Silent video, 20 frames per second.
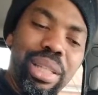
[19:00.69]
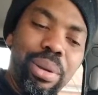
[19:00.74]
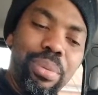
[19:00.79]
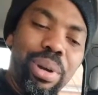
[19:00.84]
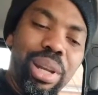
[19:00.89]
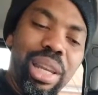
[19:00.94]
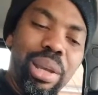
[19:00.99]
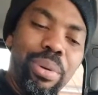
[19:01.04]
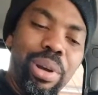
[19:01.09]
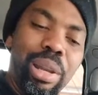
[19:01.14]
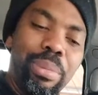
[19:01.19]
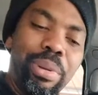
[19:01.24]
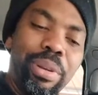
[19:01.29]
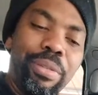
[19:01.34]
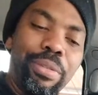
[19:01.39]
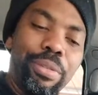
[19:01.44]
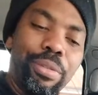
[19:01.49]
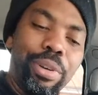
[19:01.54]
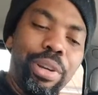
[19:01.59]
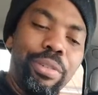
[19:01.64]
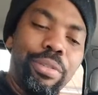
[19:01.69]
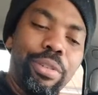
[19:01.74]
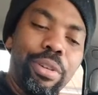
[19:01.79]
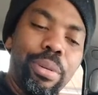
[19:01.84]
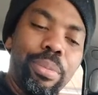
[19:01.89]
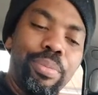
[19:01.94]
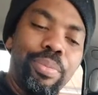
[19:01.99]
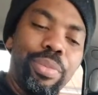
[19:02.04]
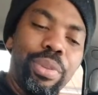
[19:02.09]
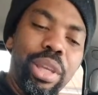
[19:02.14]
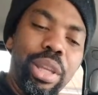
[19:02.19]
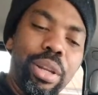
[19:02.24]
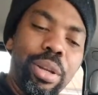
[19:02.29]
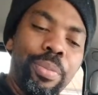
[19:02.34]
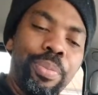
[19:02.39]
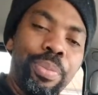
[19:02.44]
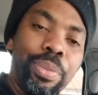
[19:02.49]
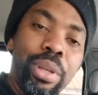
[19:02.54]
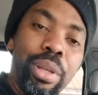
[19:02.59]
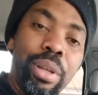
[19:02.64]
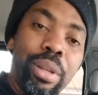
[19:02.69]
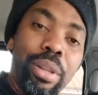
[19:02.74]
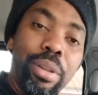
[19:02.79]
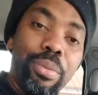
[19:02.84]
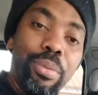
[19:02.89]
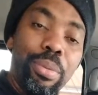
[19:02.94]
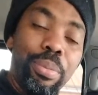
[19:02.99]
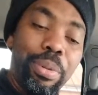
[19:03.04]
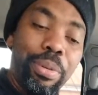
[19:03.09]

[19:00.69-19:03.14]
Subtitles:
They want to be free from they want